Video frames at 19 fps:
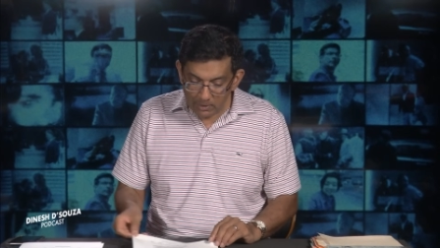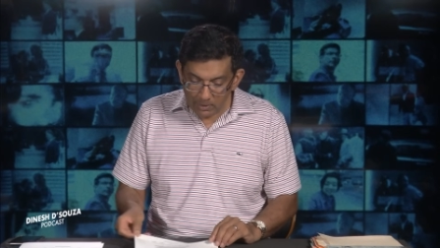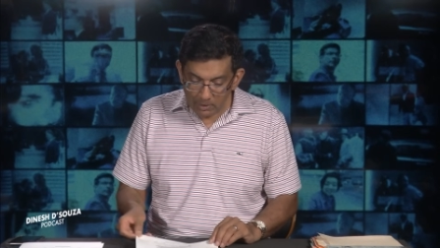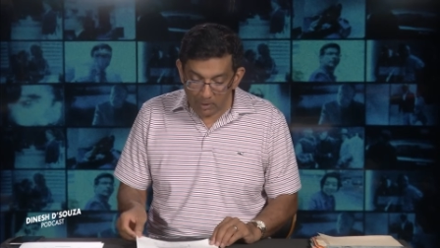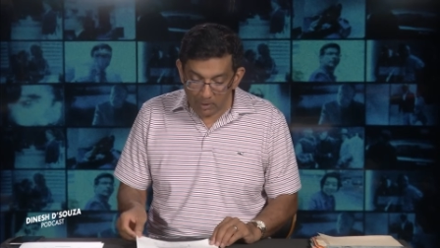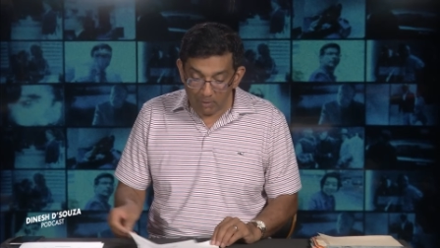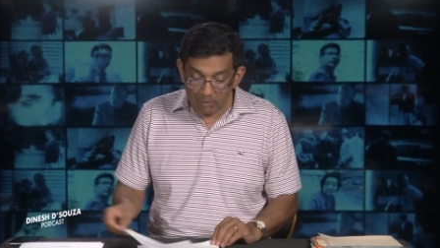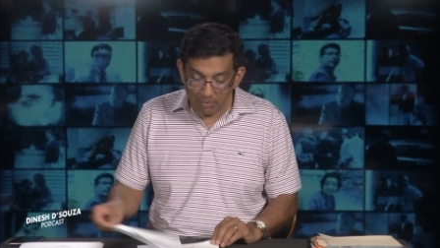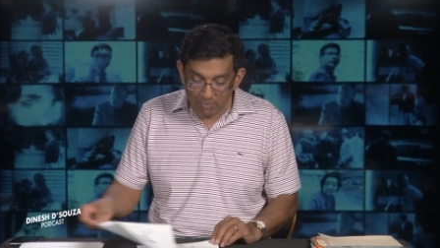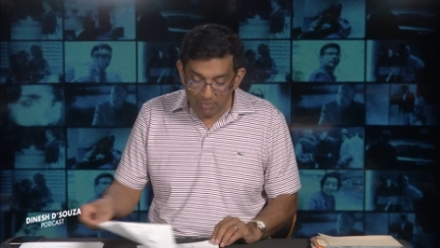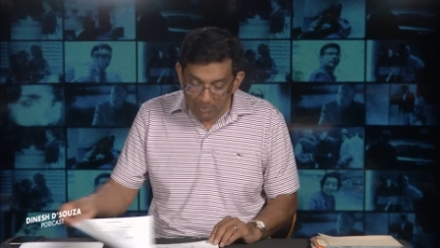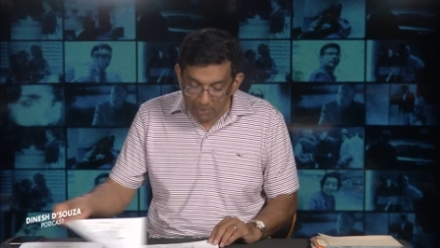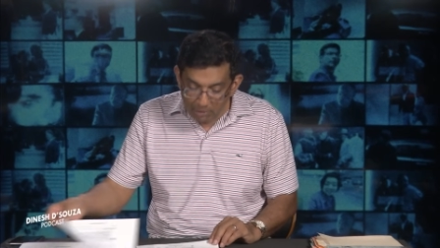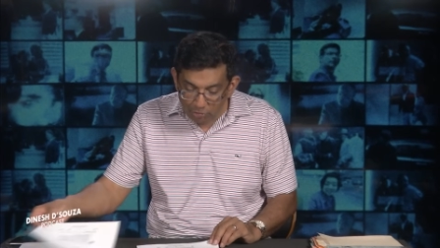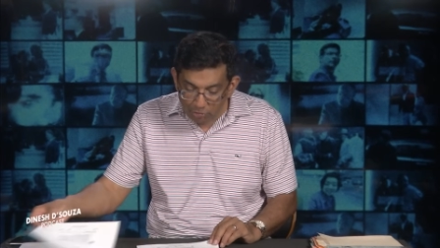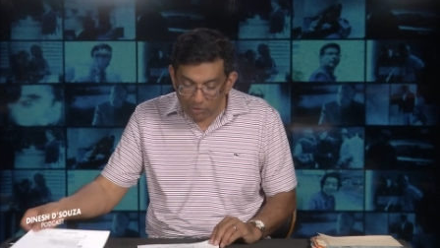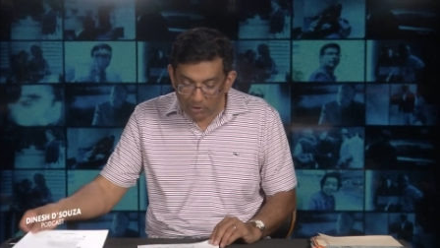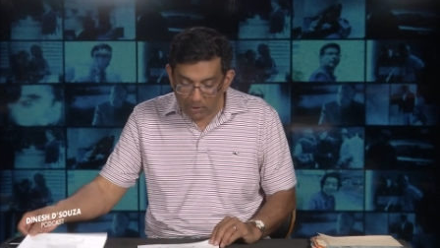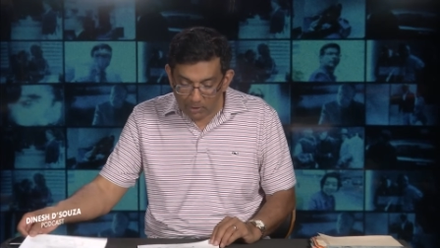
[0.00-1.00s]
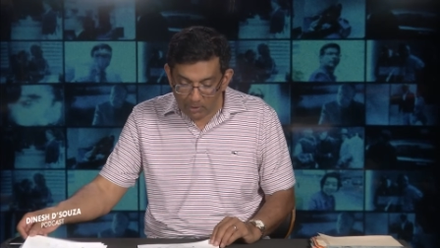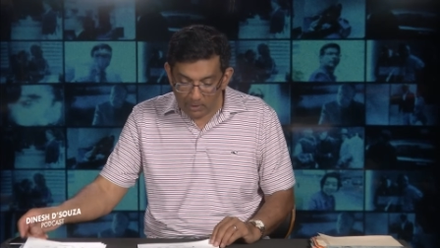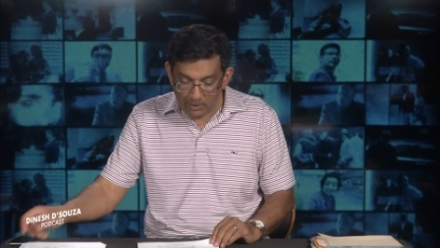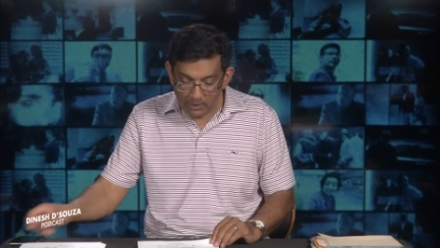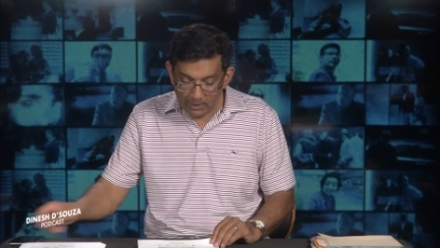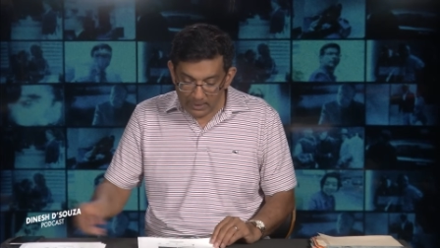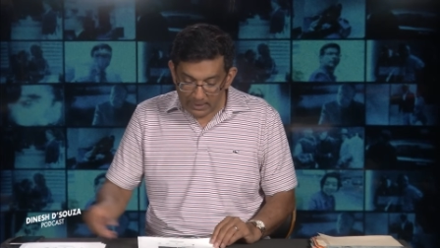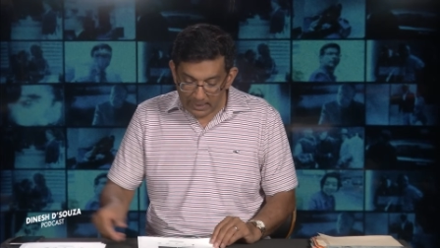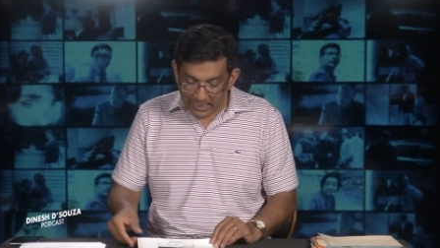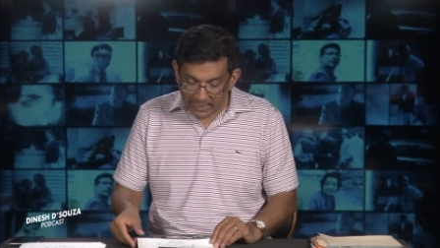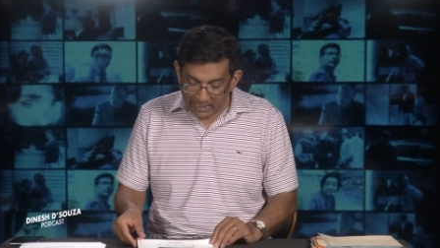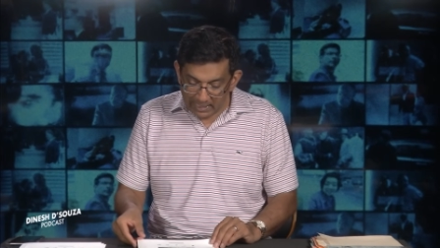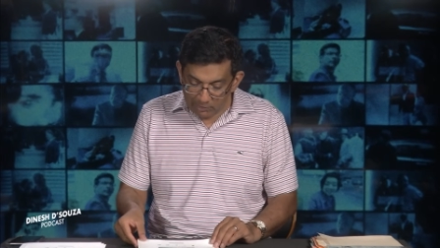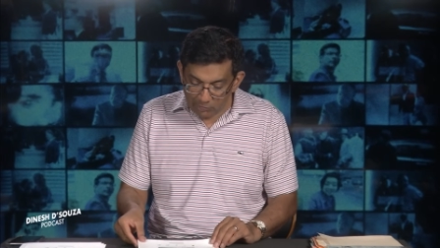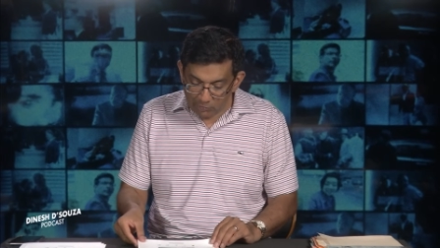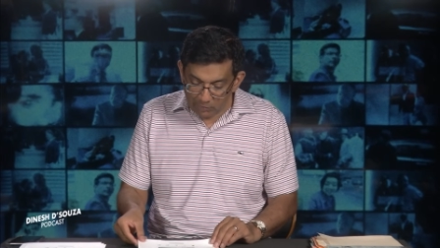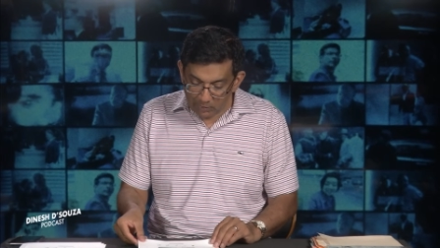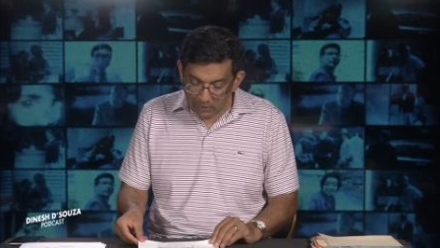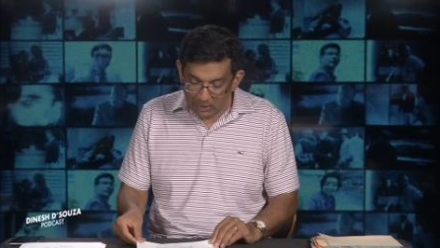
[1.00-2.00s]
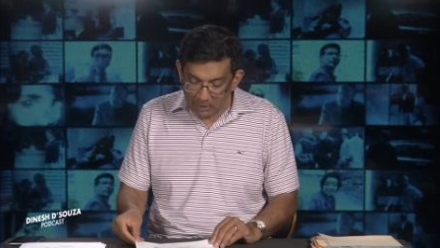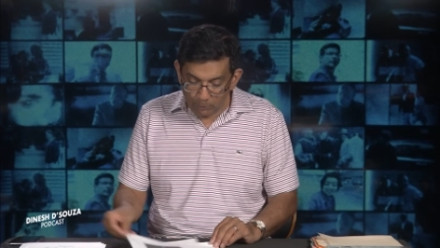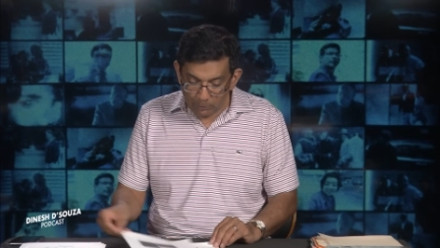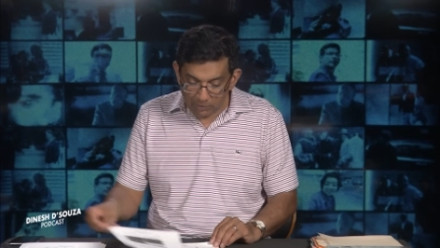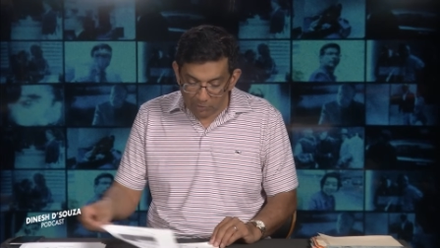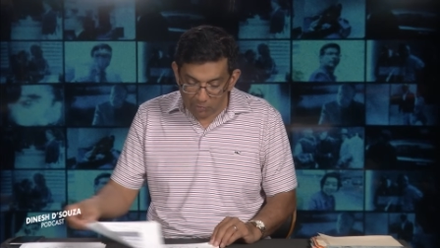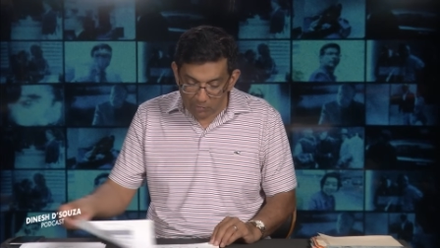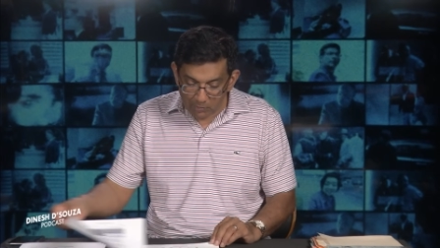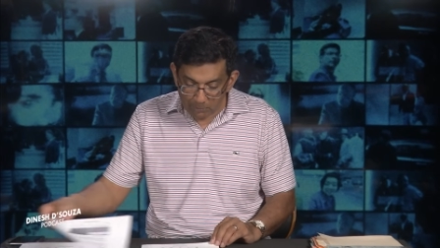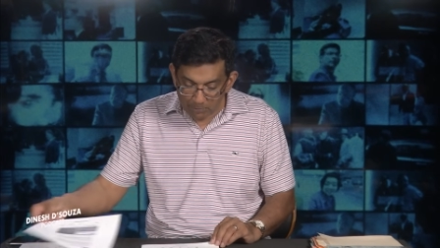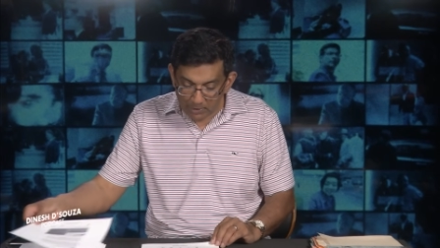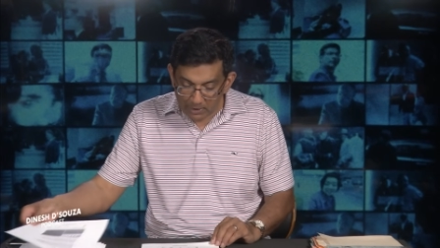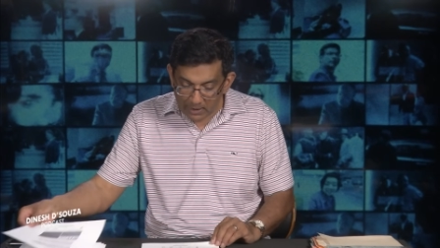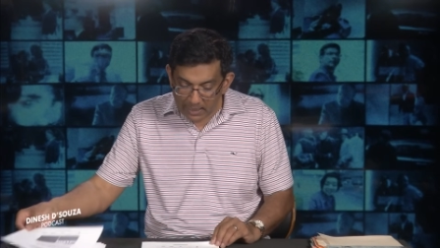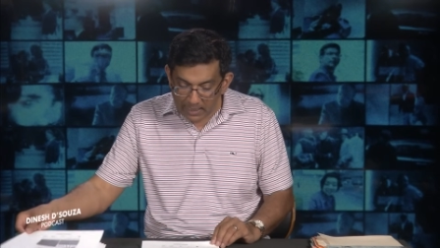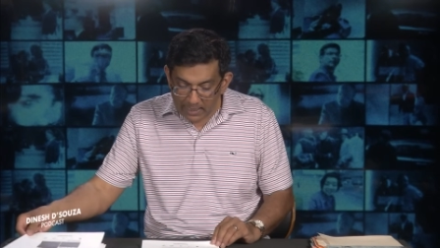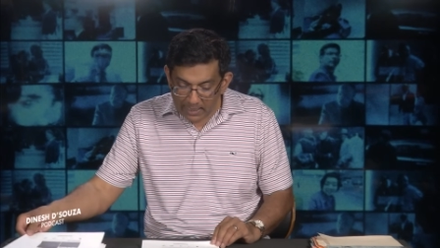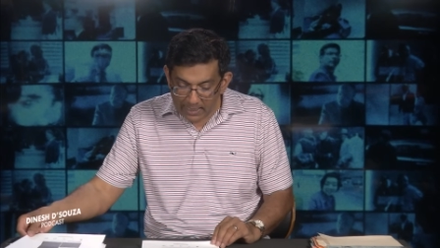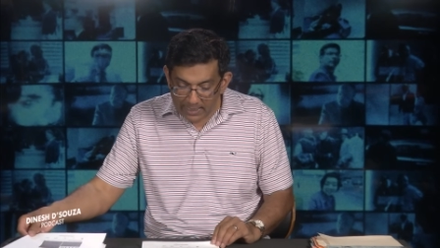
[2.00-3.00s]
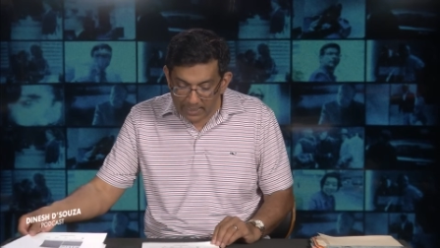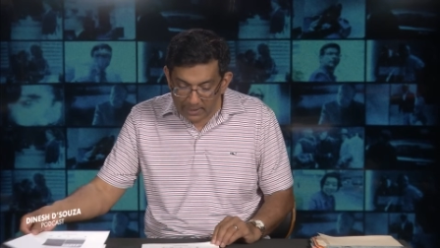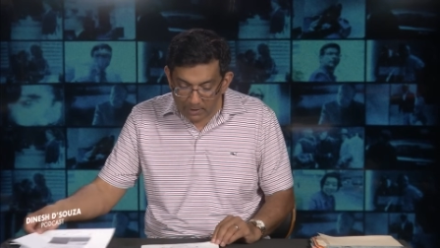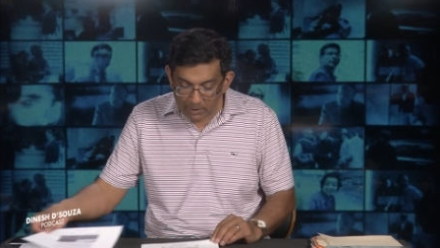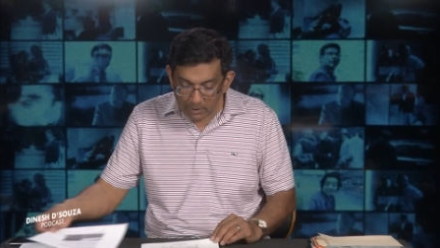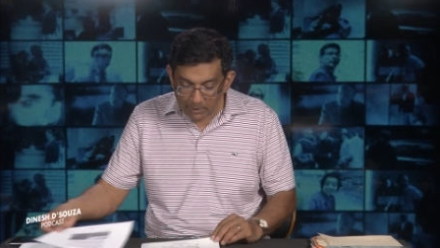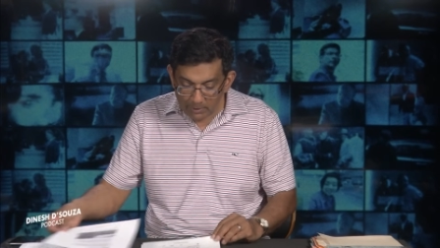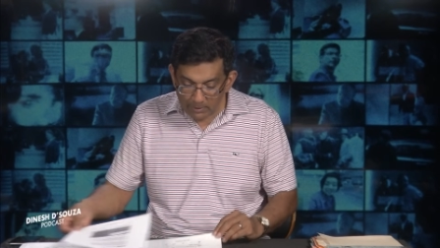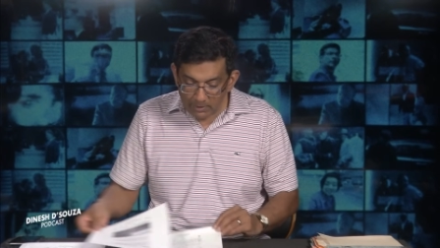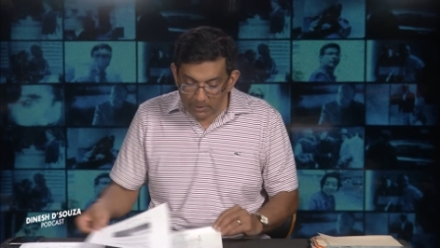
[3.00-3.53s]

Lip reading: her vision as it was supplied